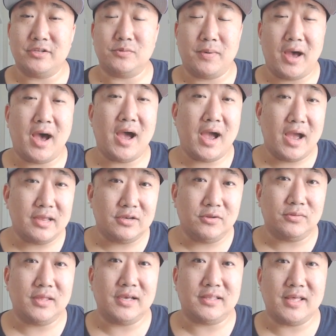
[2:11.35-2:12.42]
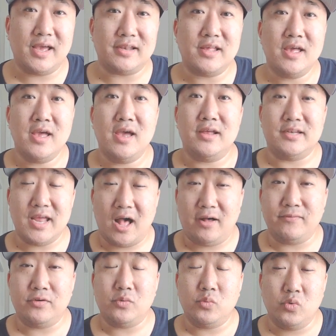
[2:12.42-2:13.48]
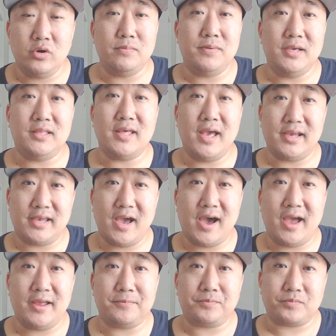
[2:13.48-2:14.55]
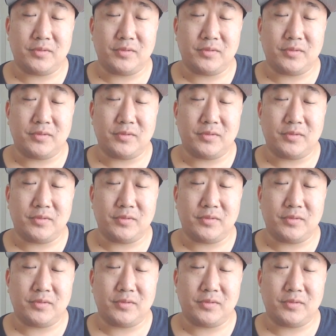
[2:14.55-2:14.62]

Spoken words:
but I do think that Dalvin would be that guy.